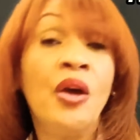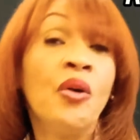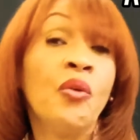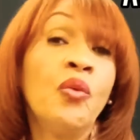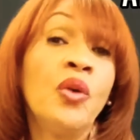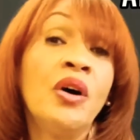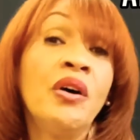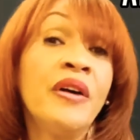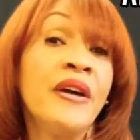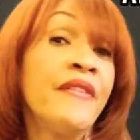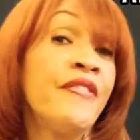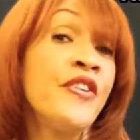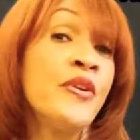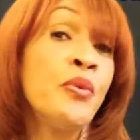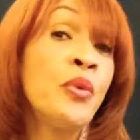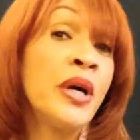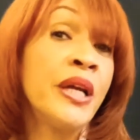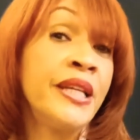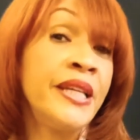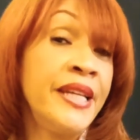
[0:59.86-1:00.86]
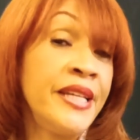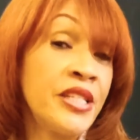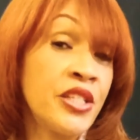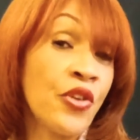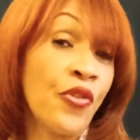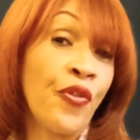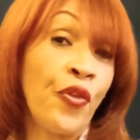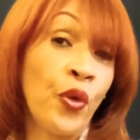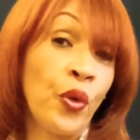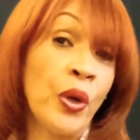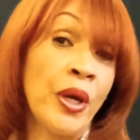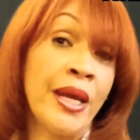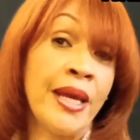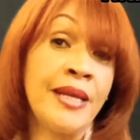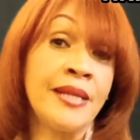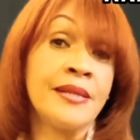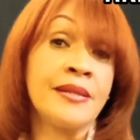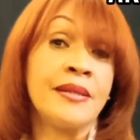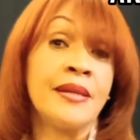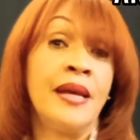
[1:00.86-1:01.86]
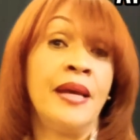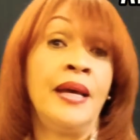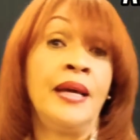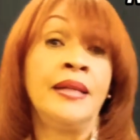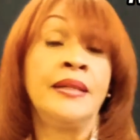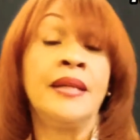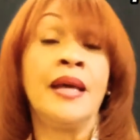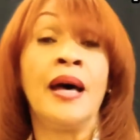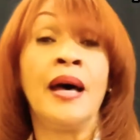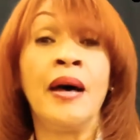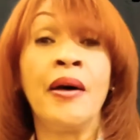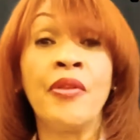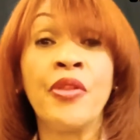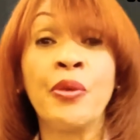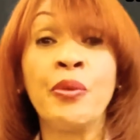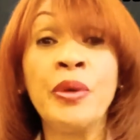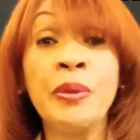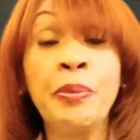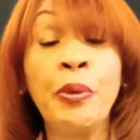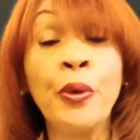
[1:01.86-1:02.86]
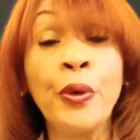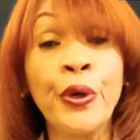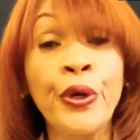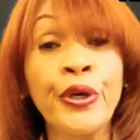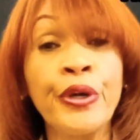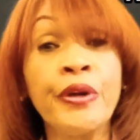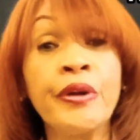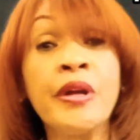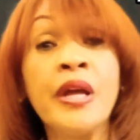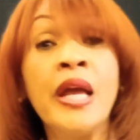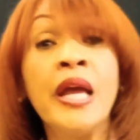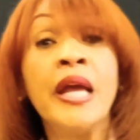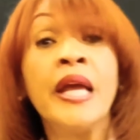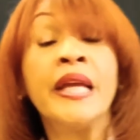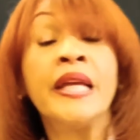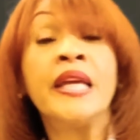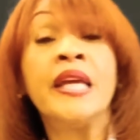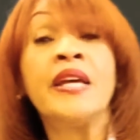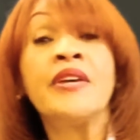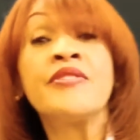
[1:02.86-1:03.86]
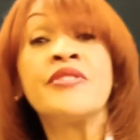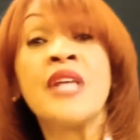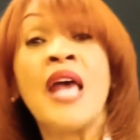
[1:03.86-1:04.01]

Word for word: Well, everyone needs a voice, and uh, the reporter gives